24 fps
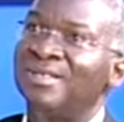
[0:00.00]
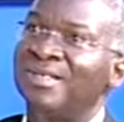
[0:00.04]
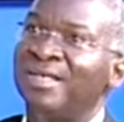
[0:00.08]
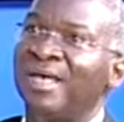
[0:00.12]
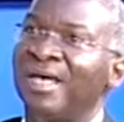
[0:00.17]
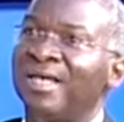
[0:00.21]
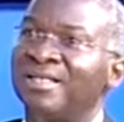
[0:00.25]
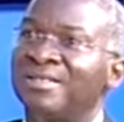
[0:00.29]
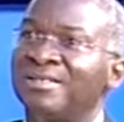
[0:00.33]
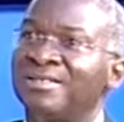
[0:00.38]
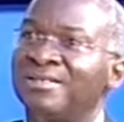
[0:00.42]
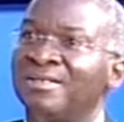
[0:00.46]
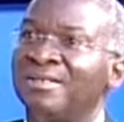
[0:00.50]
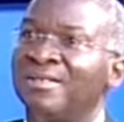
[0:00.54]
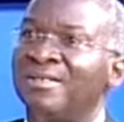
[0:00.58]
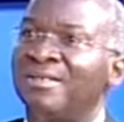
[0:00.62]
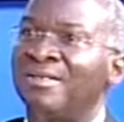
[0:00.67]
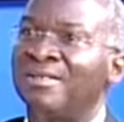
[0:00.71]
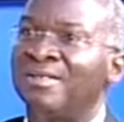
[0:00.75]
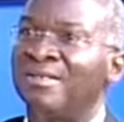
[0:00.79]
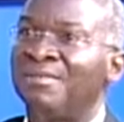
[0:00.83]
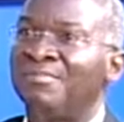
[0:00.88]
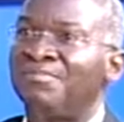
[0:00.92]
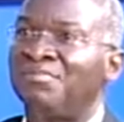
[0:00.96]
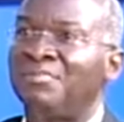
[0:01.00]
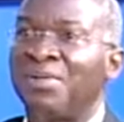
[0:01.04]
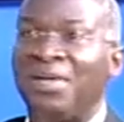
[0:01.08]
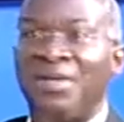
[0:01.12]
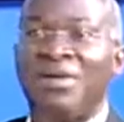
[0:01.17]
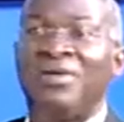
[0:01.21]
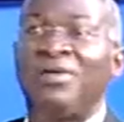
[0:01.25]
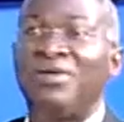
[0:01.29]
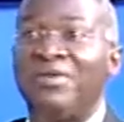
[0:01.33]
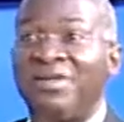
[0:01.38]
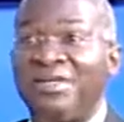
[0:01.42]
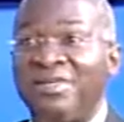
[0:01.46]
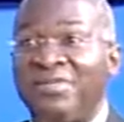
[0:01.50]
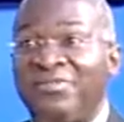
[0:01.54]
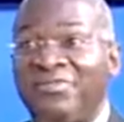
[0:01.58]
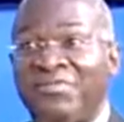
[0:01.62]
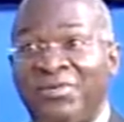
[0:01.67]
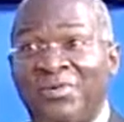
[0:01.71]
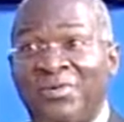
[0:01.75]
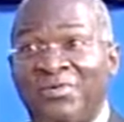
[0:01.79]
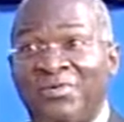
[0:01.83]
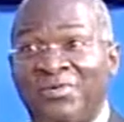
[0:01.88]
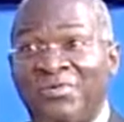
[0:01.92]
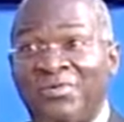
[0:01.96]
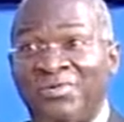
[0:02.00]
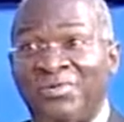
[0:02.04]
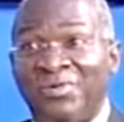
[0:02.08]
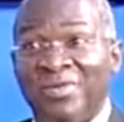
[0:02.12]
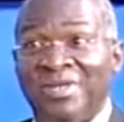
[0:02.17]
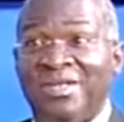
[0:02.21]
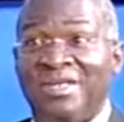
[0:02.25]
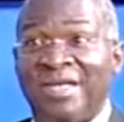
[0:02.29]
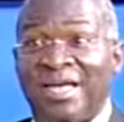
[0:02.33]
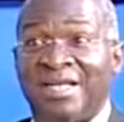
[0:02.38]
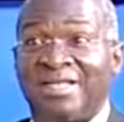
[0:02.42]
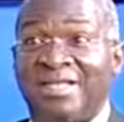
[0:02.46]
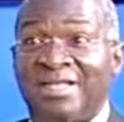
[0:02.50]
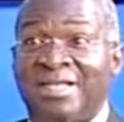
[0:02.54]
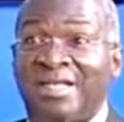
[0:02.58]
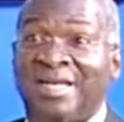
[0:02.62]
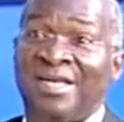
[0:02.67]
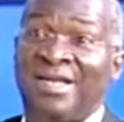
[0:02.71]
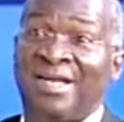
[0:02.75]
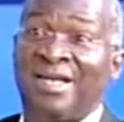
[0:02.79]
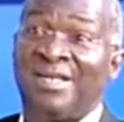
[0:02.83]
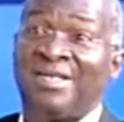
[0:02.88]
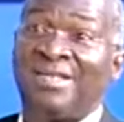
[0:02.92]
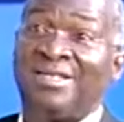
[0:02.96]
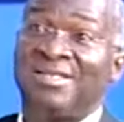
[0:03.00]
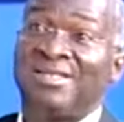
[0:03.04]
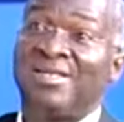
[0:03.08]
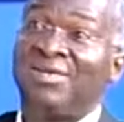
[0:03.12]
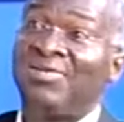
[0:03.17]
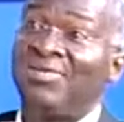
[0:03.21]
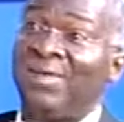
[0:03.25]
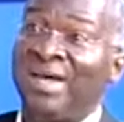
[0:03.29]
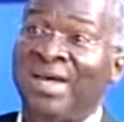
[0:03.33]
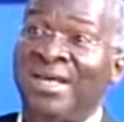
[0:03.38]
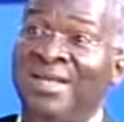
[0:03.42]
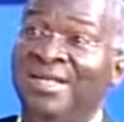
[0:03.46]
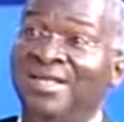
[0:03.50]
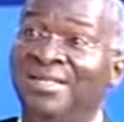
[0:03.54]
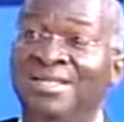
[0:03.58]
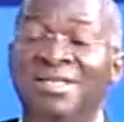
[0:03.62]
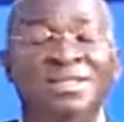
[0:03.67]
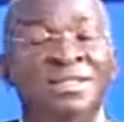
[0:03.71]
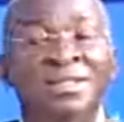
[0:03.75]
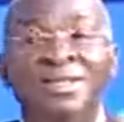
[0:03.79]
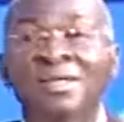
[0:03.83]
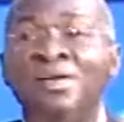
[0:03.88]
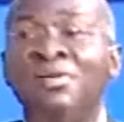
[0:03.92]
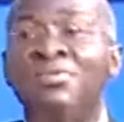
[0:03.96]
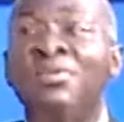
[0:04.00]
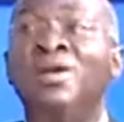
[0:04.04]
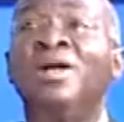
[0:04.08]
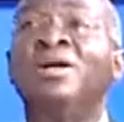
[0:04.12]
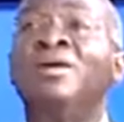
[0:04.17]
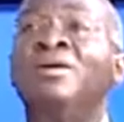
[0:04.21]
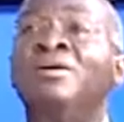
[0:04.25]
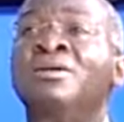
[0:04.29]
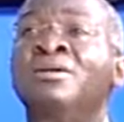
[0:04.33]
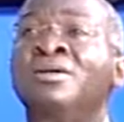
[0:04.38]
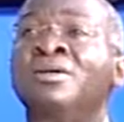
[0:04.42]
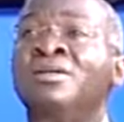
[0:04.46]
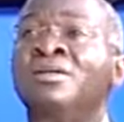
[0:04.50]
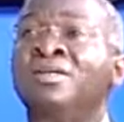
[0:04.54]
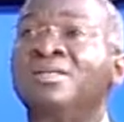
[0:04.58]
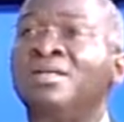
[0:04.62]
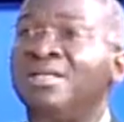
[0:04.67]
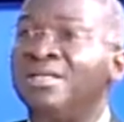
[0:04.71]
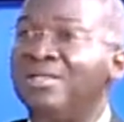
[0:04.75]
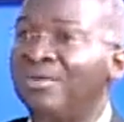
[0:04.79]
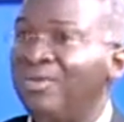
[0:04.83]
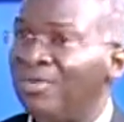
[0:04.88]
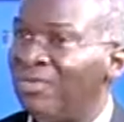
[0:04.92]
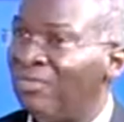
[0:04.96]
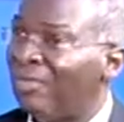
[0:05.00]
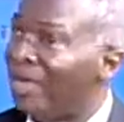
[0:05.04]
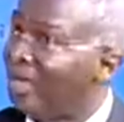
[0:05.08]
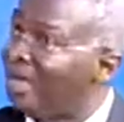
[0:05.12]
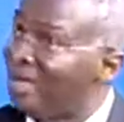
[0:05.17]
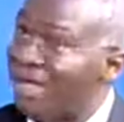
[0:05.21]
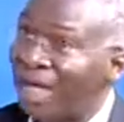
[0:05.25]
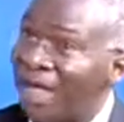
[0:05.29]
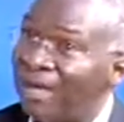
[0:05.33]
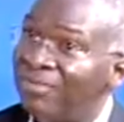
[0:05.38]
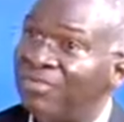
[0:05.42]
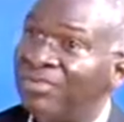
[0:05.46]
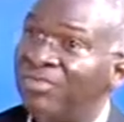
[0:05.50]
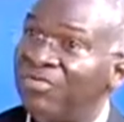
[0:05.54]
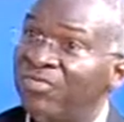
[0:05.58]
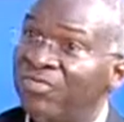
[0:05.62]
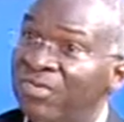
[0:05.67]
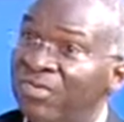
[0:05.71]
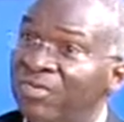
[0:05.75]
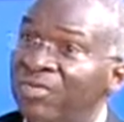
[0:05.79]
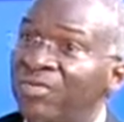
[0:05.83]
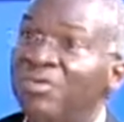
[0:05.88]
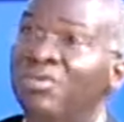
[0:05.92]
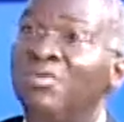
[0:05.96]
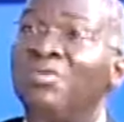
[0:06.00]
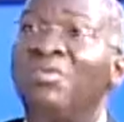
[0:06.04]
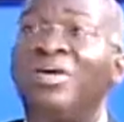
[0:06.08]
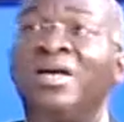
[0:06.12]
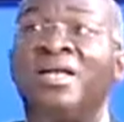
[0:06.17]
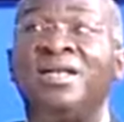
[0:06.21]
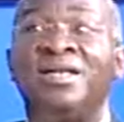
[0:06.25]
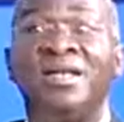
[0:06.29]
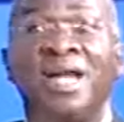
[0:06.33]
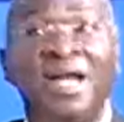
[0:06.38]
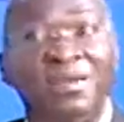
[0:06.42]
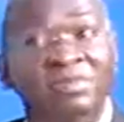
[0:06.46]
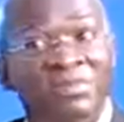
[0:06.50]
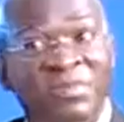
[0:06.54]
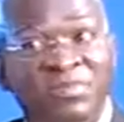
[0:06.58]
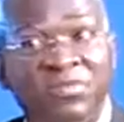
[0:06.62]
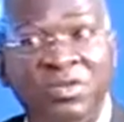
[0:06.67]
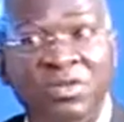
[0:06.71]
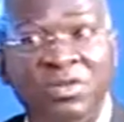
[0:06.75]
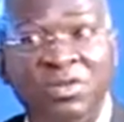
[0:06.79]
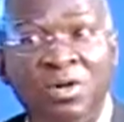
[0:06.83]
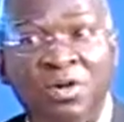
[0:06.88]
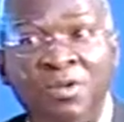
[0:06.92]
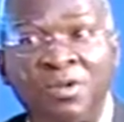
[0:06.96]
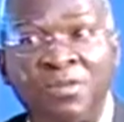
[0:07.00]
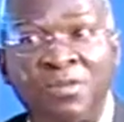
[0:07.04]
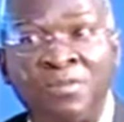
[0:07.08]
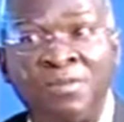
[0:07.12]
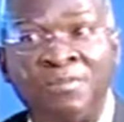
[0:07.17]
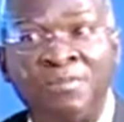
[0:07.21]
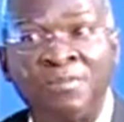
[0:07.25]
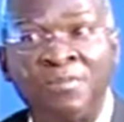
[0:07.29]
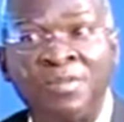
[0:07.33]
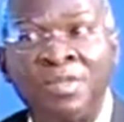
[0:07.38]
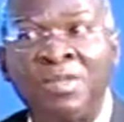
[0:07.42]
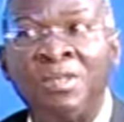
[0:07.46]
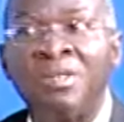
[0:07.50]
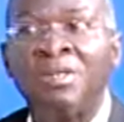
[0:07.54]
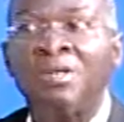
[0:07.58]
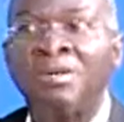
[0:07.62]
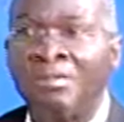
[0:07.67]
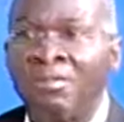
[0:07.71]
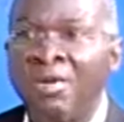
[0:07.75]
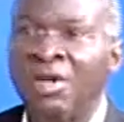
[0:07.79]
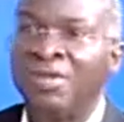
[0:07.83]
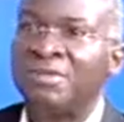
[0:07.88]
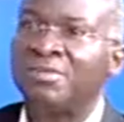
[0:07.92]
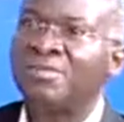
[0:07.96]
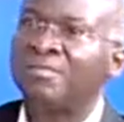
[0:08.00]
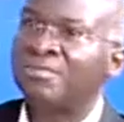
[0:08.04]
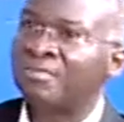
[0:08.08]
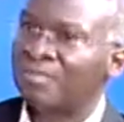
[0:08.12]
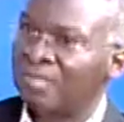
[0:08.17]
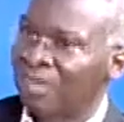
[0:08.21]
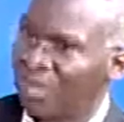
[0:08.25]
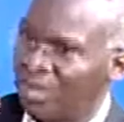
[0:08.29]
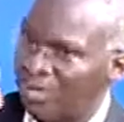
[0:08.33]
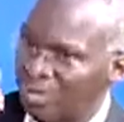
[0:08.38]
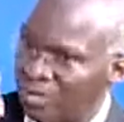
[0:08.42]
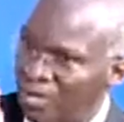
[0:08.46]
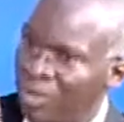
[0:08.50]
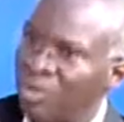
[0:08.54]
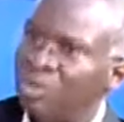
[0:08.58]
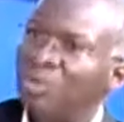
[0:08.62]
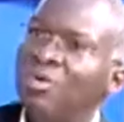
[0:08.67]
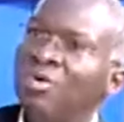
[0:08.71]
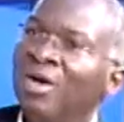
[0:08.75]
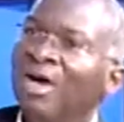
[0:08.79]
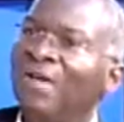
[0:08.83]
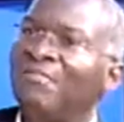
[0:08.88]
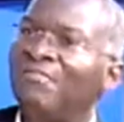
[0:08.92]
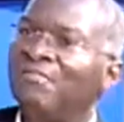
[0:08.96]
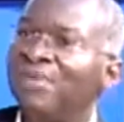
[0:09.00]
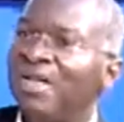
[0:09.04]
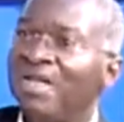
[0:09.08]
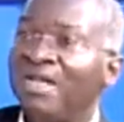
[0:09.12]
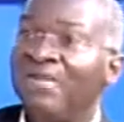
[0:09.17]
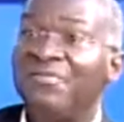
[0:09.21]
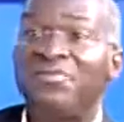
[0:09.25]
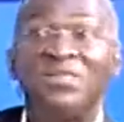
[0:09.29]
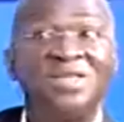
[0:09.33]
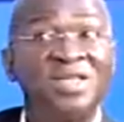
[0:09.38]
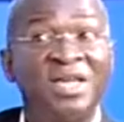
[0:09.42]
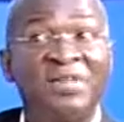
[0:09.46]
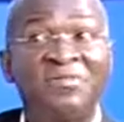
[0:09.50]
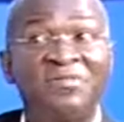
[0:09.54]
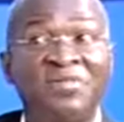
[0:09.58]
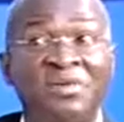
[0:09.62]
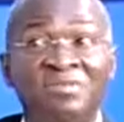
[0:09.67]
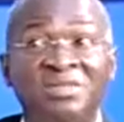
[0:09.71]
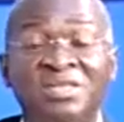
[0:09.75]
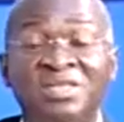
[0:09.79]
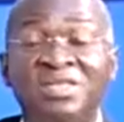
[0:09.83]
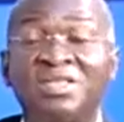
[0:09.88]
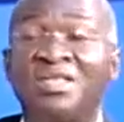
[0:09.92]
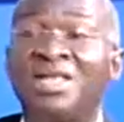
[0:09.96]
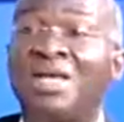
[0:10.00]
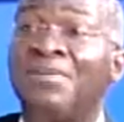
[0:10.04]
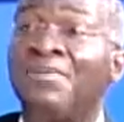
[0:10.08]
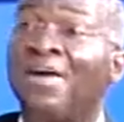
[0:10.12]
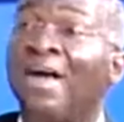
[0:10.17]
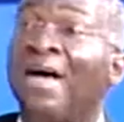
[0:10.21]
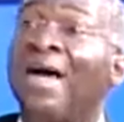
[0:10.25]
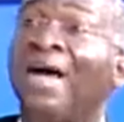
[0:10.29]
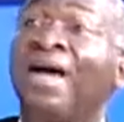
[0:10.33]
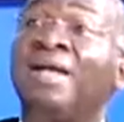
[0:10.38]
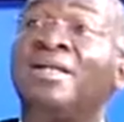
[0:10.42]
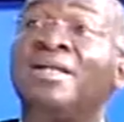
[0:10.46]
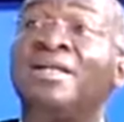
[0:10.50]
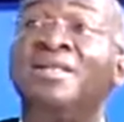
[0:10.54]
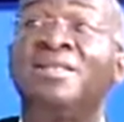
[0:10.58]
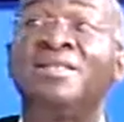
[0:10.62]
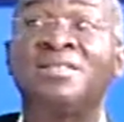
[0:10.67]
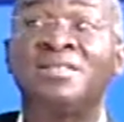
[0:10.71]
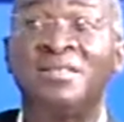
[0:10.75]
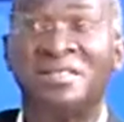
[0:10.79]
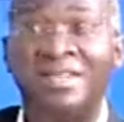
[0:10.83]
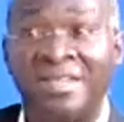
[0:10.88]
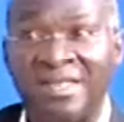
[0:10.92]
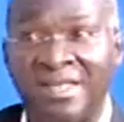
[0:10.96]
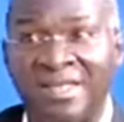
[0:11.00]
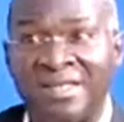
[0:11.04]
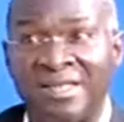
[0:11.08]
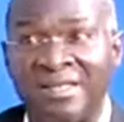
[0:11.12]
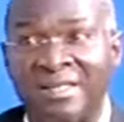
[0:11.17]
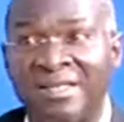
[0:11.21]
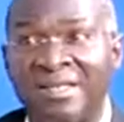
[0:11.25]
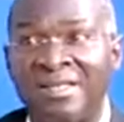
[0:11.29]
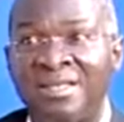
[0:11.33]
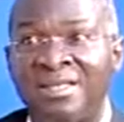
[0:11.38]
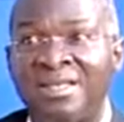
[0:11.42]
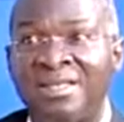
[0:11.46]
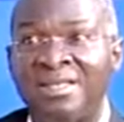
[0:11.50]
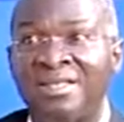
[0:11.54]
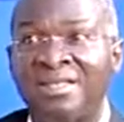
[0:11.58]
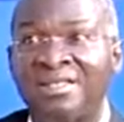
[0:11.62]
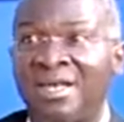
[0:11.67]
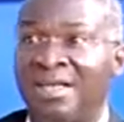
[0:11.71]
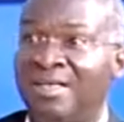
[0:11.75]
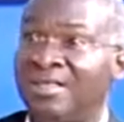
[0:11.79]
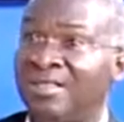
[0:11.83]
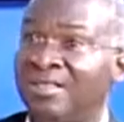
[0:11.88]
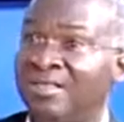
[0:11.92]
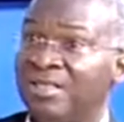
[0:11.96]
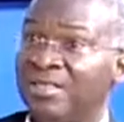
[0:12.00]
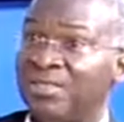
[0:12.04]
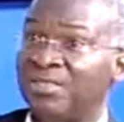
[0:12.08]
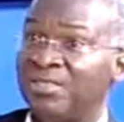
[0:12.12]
get pilloried for doing that again and they say we're elitists, well, we're damned if we do, we're damned if we don't. But those who have benefited from the system are at least saying that it is